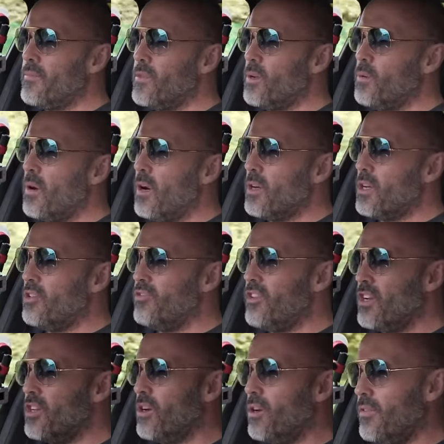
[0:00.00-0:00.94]
You are going to
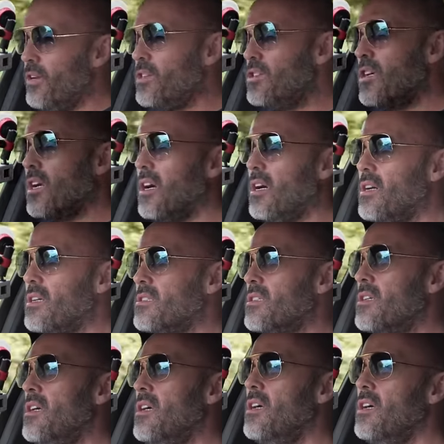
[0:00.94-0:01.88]
encourage
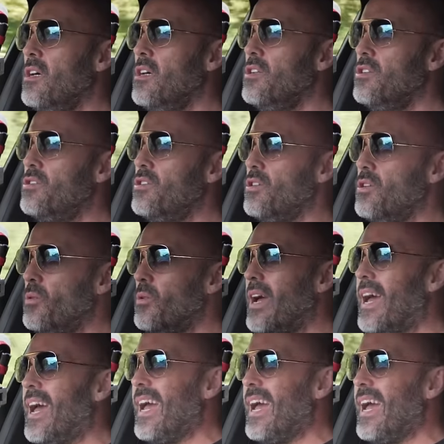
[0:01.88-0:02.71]
cars to